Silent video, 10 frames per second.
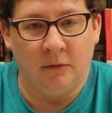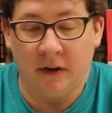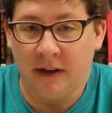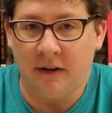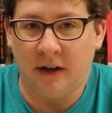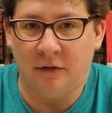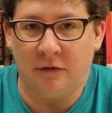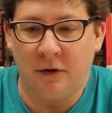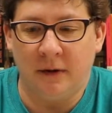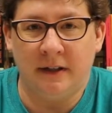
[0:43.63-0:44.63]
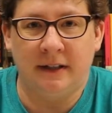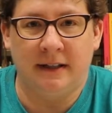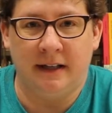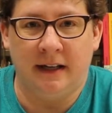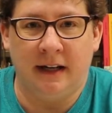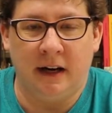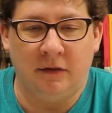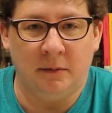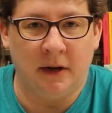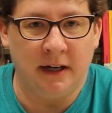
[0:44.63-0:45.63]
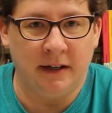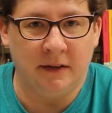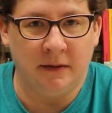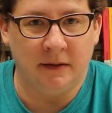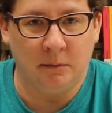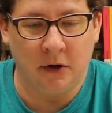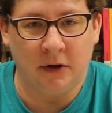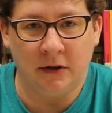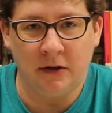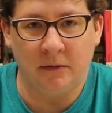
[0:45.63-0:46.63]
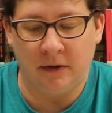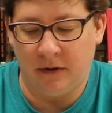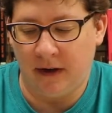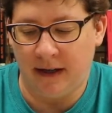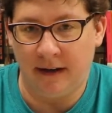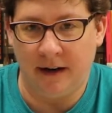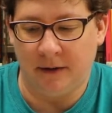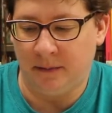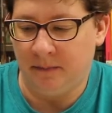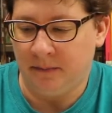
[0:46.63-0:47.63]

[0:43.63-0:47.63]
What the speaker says: really looking forward to seeing everybody's birds when you get done.